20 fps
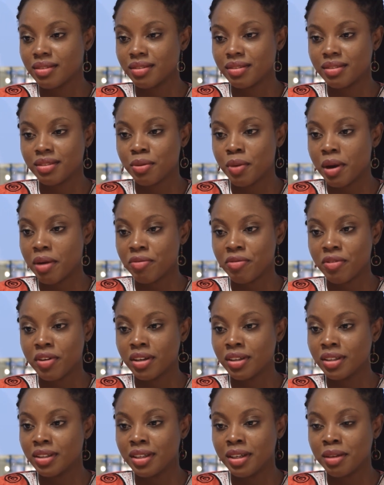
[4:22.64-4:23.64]
quite
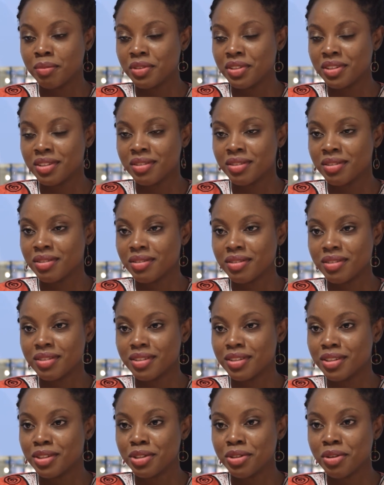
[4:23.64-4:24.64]
frankly, I'm still
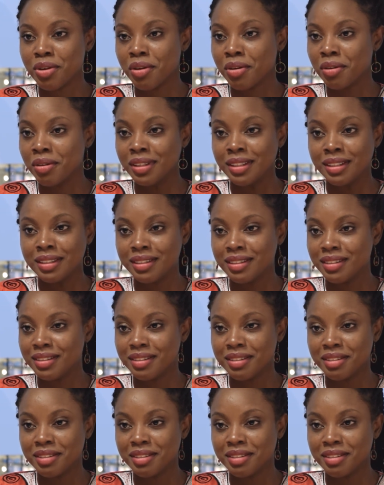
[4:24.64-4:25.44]
stunned,